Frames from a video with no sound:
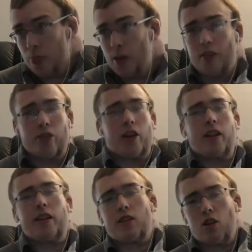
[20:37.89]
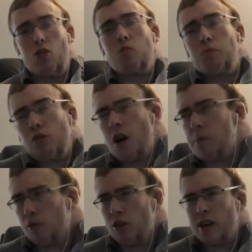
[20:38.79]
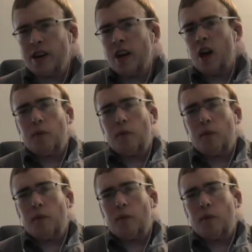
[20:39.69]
the Infinity Stone properly,